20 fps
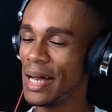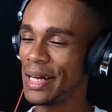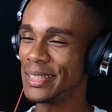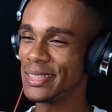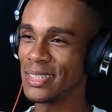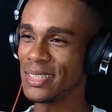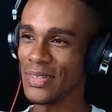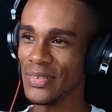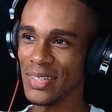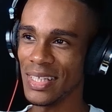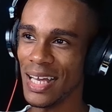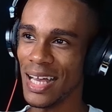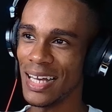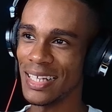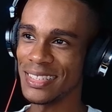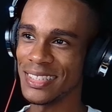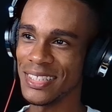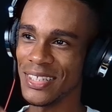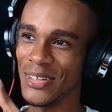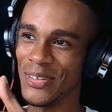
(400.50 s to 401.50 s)
So yeah,
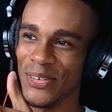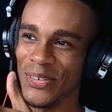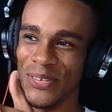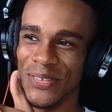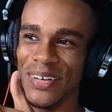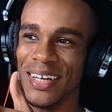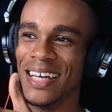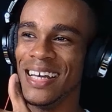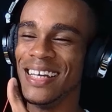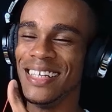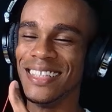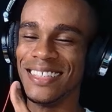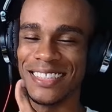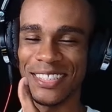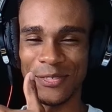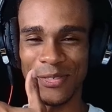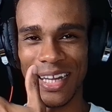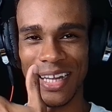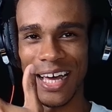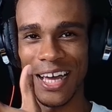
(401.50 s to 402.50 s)
so
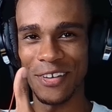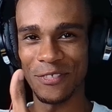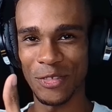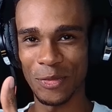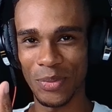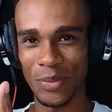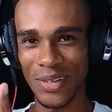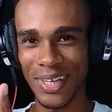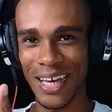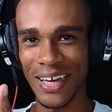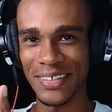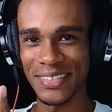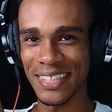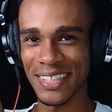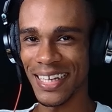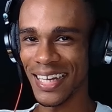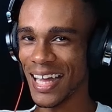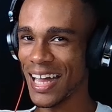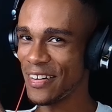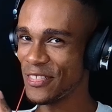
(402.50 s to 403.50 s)
just when I have to pronounce,
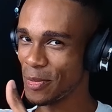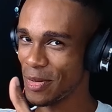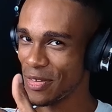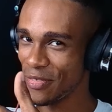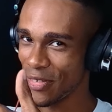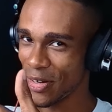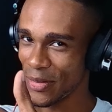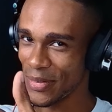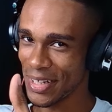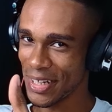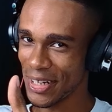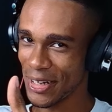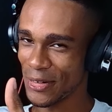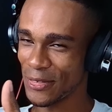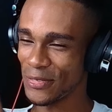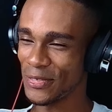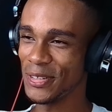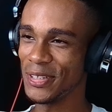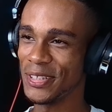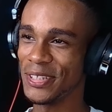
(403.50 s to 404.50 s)
like I have to be very
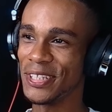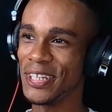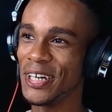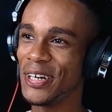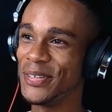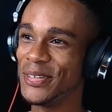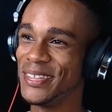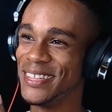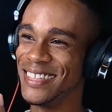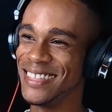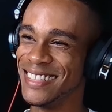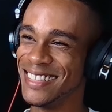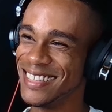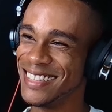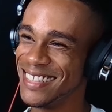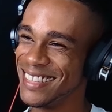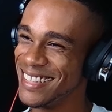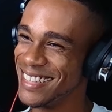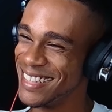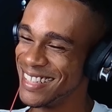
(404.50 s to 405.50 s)
careful, you know.
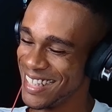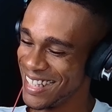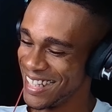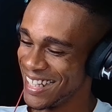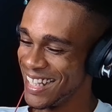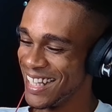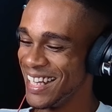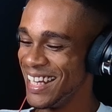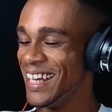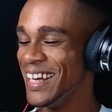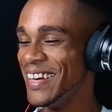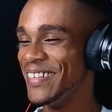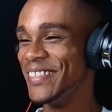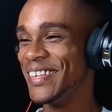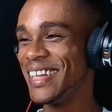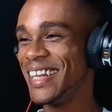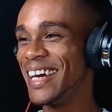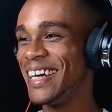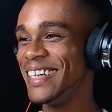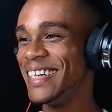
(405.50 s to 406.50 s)
But
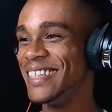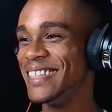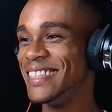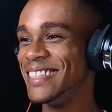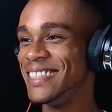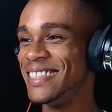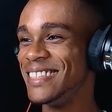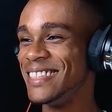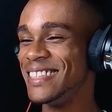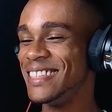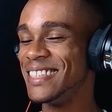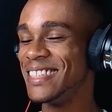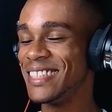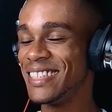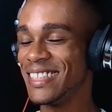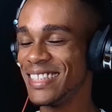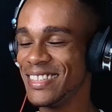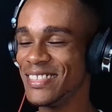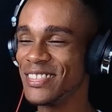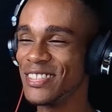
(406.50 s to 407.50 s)
hey,
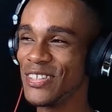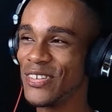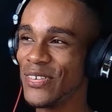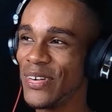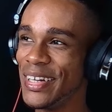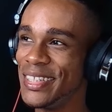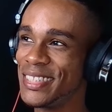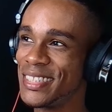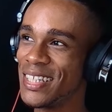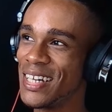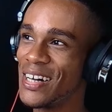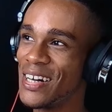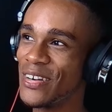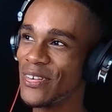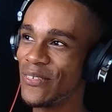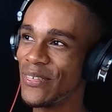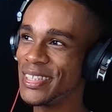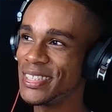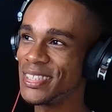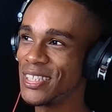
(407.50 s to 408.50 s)
this is a great song,
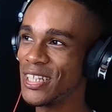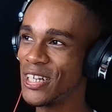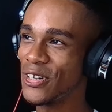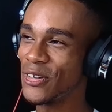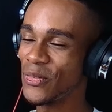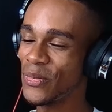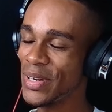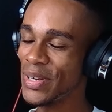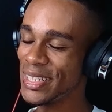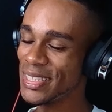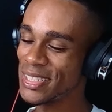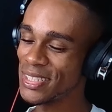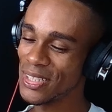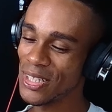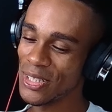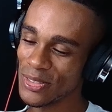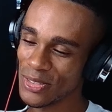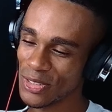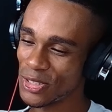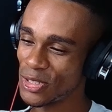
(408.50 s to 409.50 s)
great song, great
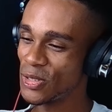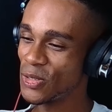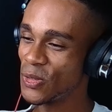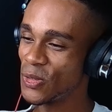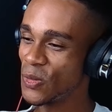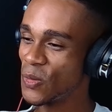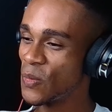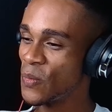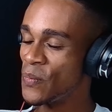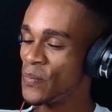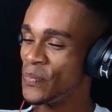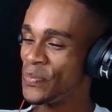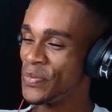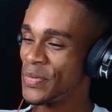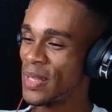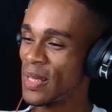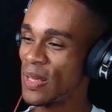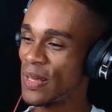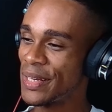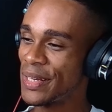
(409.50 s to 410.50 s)
song to,
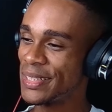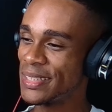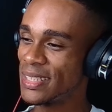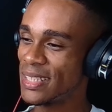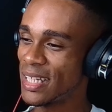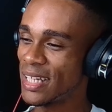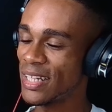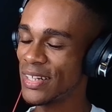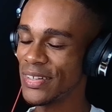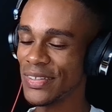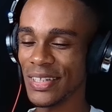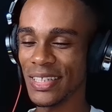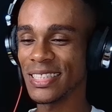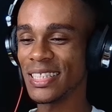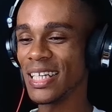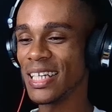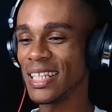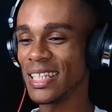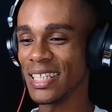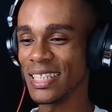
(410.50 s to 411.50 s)
how do I
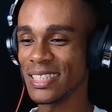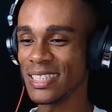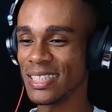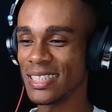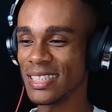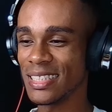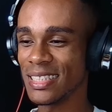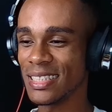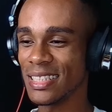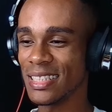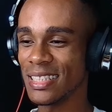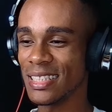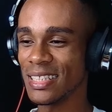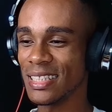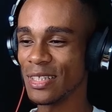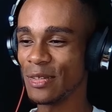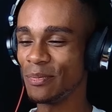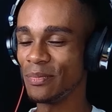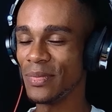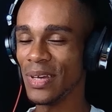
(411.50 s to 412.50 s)
say this,
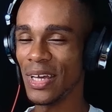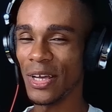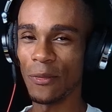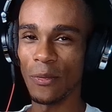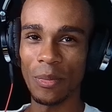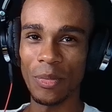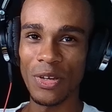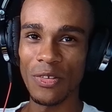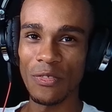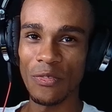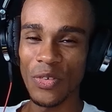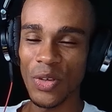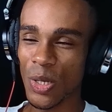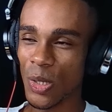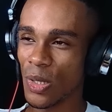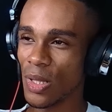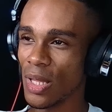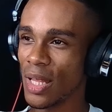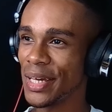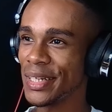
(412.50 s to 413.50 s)
make women
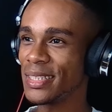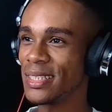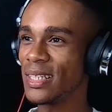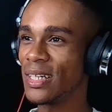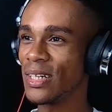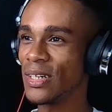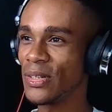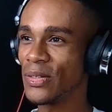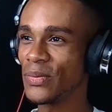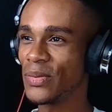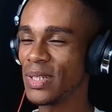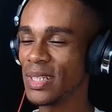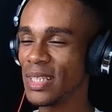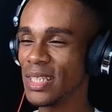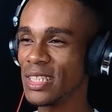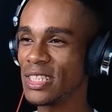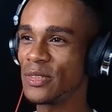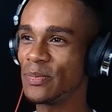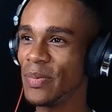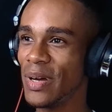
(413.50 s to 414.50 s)
feel like, you know,
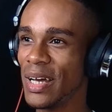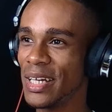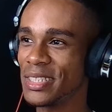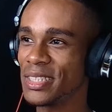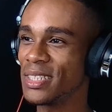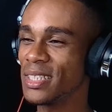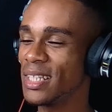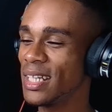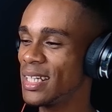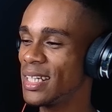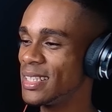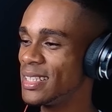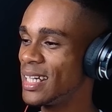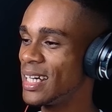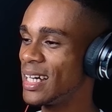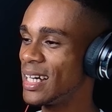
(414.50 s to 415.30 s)
really special and